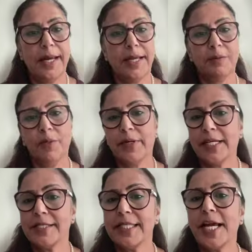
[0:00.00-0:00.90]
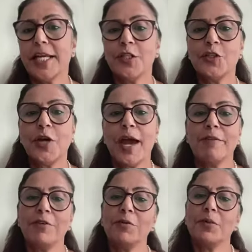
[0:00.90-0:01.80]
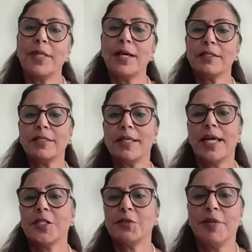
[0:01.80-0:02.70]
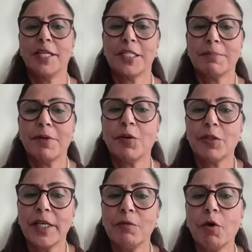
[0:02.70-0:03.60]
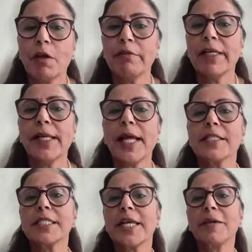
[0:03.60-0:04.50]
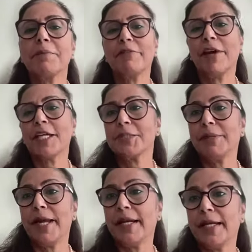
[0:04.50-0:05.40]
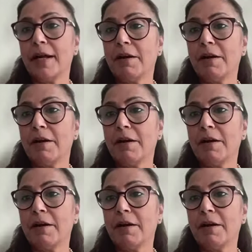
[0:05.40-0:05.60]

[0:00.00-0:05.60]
and we're excited to have you with us as we explore the evolving landscape of expedited